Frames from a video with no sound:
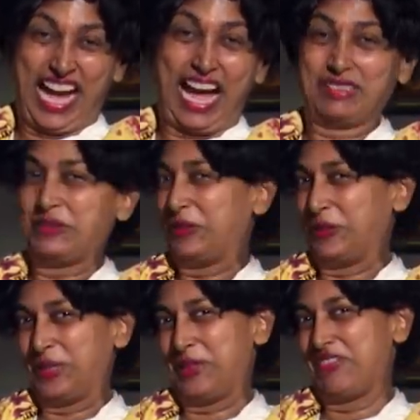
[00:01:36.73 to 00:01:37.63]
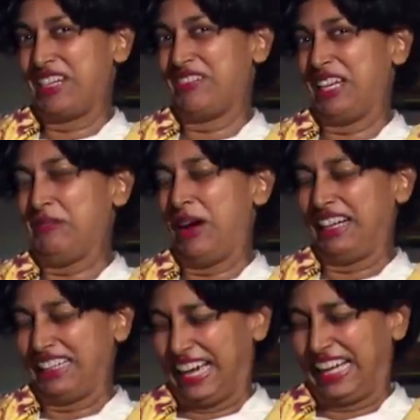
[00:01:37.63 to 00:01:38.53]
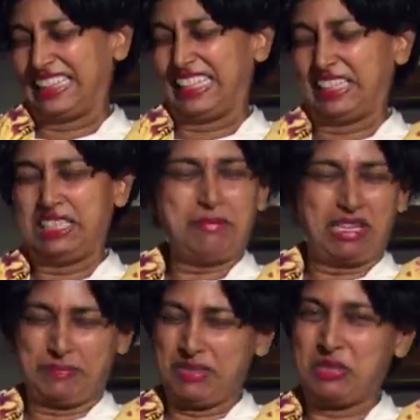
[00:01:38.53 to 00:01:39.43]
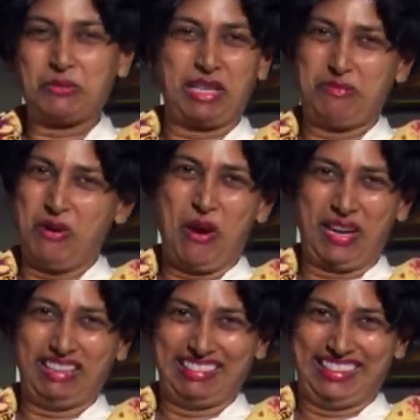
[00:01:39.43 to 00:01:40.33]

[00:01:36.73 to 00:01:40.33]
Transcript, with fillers: I don't know him very well, but I think he must be a sweet boy.